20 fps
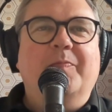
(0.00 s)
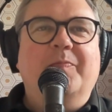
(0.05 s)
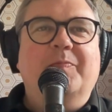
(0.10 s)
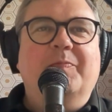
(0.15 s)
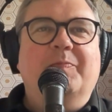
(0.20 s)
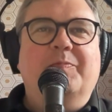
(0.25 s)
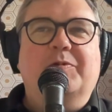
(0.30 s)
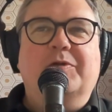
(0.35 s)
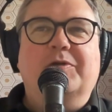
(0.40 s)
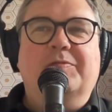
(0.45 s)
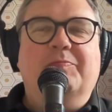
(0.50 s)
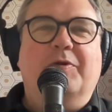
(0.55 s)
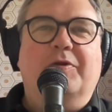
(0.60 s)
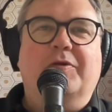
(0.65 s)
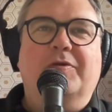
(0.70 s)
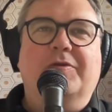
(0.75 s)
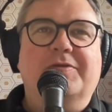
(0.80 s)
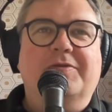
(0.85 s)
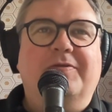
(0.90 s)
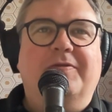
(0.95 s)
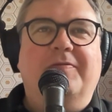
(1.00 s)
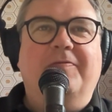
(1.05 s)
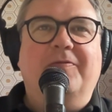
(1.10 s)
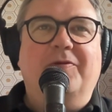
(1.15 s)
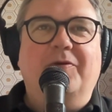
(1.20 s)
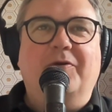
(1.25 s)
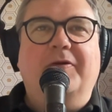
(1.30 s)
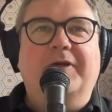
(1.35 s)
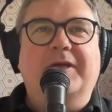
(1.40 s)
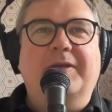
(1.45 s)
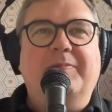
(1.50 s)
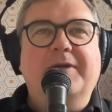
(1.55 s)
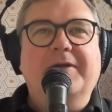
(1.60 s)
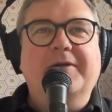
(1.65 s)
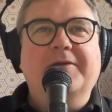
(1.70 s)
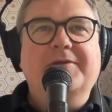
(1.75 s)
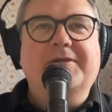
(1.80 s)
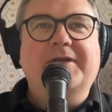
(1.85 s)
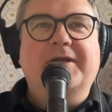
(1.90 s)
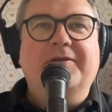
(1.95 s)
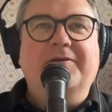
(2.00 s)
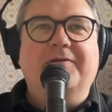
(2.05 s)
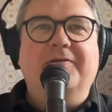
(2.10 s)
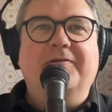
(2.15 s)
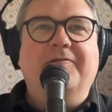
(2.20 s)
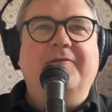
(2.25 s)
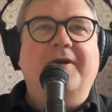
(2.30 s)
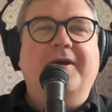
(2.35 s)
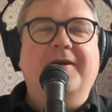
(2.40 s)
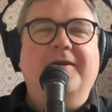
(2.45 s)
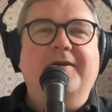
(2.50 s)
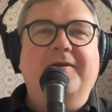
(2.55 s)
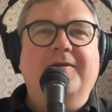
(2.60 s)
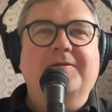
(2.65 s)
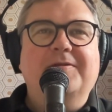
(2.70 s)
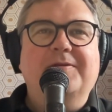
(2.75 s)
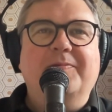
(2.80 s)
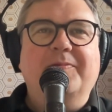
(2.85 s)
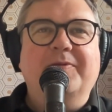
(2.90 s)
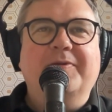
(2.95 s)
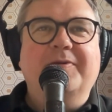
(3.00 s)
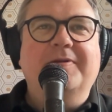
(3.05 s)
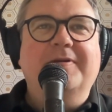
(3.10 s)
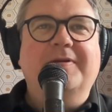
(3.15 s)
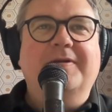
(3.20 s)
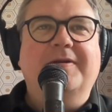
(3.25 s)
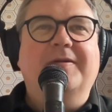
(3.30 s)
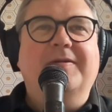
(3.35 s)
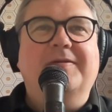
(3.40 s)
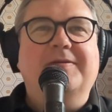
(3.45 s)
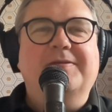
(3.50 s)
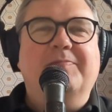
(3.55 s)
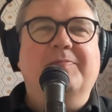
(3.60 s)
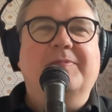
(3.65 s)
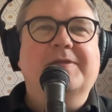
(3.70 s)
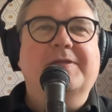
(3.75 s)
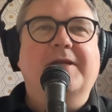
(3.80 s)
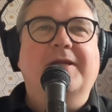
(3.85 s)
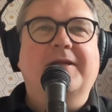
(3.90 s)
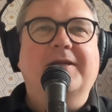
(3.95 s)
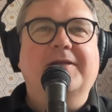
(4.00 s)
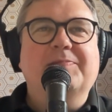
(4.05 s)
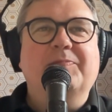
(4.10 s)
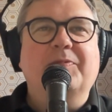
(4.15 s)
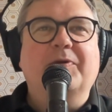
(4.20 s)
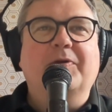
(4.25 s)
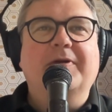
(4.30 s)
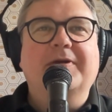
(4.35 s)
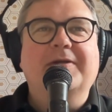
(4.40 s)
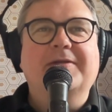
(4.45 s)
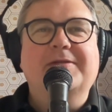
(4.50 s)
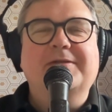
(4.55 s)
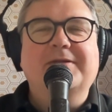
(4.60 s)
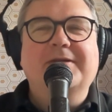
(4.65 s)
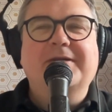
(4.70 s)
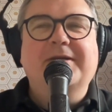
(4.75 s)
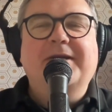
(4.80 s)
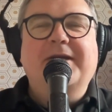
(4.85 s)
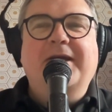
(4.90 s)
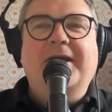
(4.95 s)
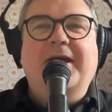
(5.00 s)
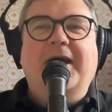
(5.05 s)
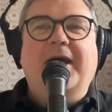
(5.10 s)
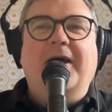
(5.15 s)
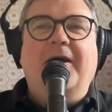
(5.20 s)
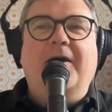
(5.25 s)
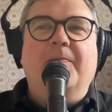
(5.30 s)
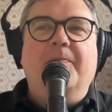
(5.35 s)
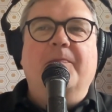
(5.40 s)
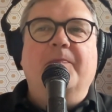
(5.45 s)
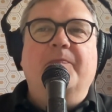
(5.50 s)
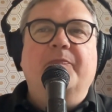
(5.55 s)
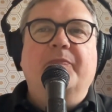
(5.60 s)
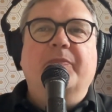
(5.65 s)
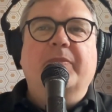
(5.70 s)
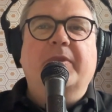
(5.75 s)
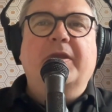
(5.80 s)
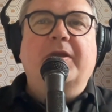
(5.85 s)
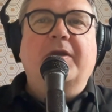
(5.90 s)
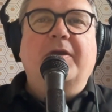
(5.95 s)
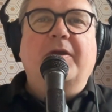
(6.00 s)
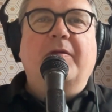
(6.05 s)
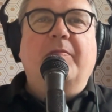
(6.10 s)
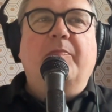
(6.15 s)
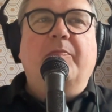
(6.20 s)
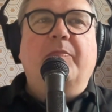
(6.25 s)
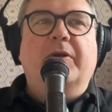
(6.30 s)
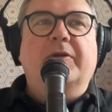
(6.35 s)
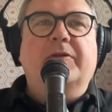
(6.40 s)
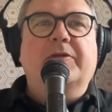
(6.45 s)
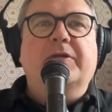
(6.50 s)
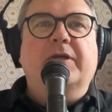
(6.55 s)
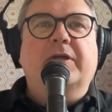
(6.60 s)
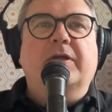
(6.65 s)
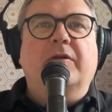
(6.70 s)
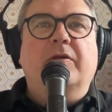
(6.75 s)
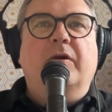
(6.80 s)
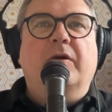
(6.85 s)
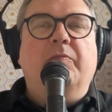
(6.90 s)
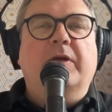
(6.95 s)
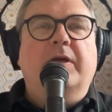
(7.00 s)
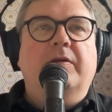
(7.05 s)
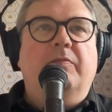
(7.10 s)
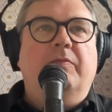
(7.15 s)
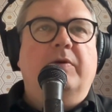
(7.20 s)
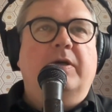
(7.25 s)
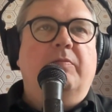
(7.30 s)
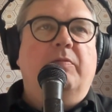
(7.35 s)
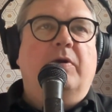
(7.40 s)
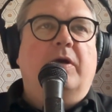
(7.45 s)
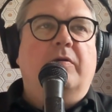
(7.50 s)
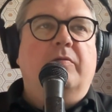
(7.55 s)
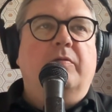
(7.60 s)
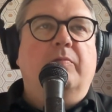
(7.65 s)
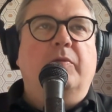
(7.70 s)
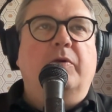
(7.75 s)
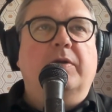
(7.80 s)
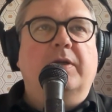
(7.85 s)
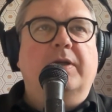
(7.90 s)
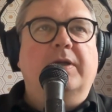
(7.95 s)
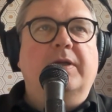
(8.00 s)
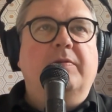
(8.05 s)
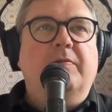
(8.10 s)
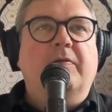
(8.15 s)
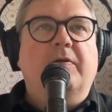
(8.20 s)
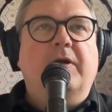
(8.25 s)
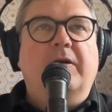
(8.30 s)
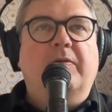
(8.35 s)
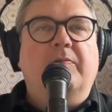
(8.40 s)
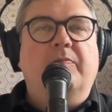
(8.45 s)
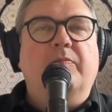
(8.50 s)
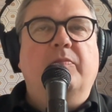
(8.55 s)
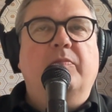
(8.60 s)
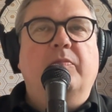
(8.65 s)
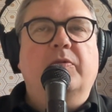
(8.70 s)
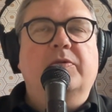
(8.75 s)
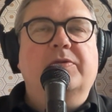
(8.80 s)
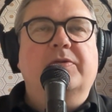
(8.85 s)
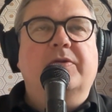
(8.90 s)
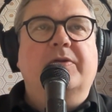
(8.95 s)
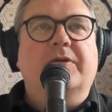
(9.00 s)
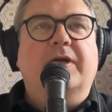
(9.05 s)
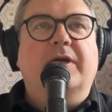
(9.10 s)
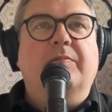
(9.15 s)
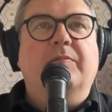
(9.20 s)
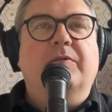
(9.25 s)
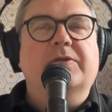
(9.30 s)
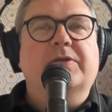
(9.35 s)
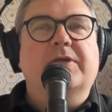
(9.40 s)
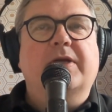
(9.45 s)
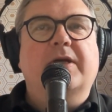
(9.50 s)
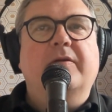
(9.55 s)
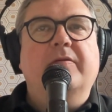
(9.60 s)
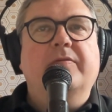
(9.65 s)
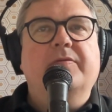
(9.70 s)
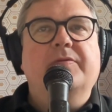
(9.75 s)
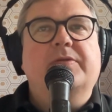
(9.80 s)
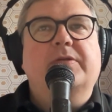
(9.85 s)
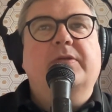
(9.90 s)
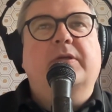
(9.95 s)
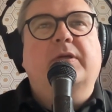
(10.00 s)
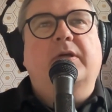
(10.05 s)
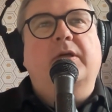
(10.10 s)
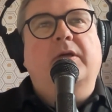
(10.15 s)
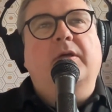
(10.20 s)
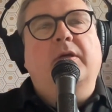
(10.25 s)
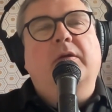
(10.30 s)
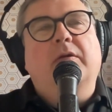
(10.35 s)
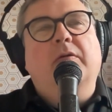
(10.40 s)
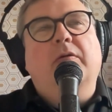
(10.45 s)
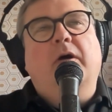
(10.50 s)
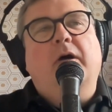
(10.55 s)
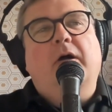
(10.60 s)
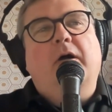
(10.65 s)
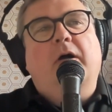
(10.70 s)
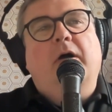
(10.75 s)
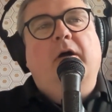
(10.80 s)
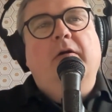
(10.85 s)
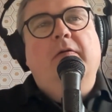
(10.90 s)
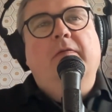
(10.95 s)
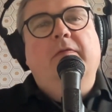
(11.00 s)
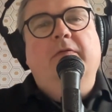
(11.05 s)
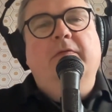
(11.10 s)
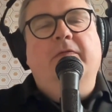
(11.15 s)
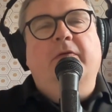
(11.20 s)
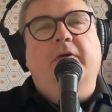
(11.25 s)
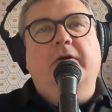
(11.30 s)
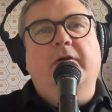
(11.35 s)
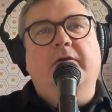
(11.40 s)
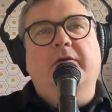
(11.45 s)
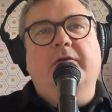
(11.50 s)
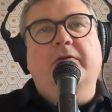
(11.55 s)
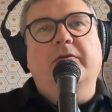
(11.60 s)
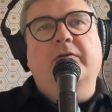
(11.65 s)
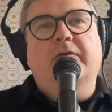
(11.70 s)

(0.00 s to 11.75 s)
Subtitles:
Just because there are fewer emails sent on a Friday or something. It's slightly spurious. But and we work remotely most of the time ourselves. How have you found,